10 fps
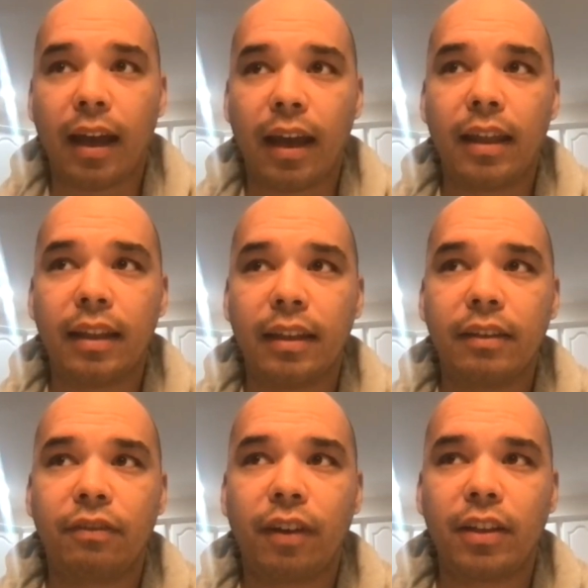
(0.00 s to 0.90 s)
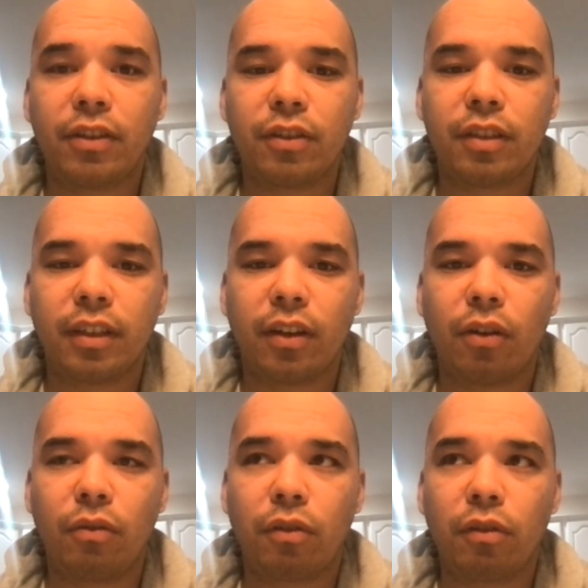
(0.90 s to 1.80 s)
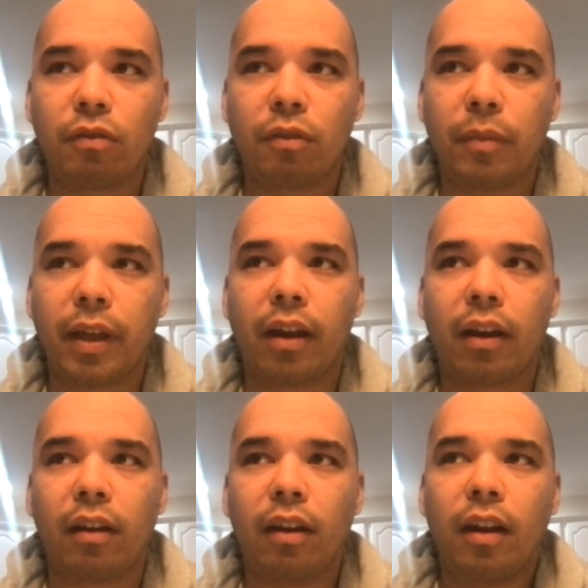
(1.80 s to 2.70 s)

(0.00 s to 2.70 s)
and then the fight's usually over from there.